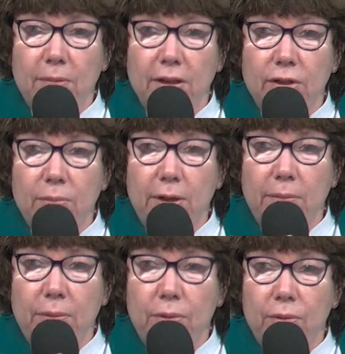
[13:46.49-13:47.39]
Because there are
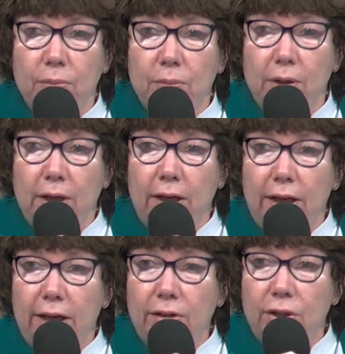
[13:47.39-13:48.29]
people who
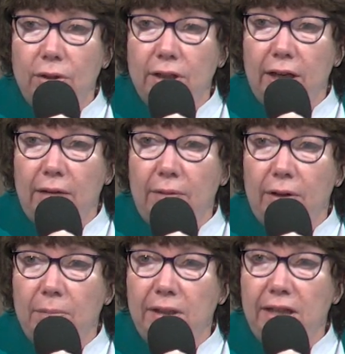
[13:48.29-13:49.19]
like Jonah said, I'd
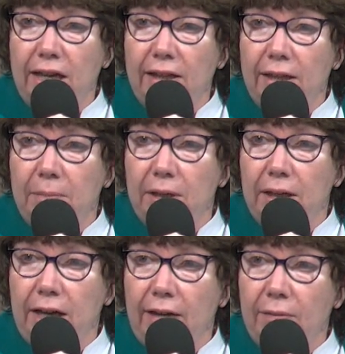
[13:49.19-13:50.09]
rather be dead than be
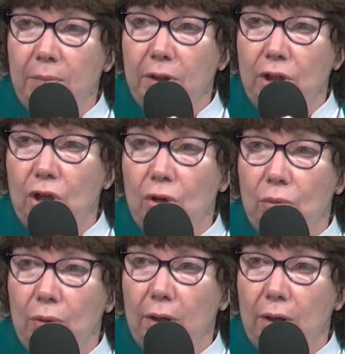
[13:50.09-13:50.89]
in heaven with you.